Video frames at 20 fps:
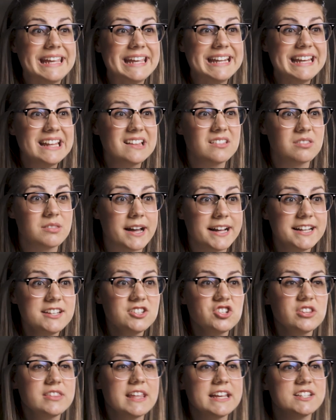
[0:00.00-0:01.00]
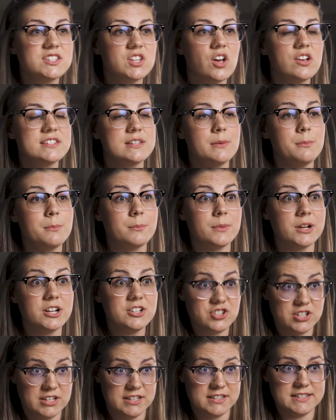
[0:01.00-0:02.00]
eating lunch, they saw some
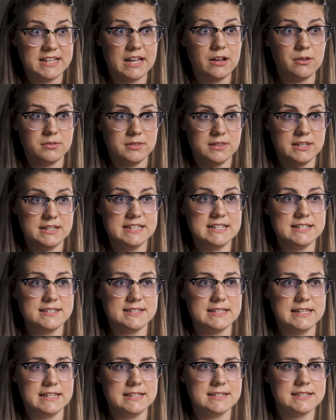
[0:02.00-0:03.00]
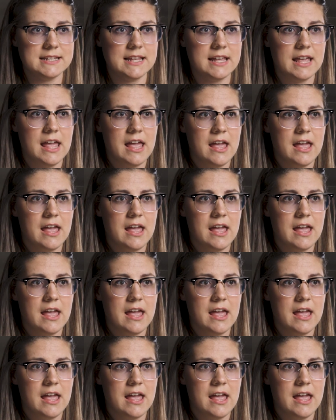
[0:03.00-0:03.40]
merchants out in the distance.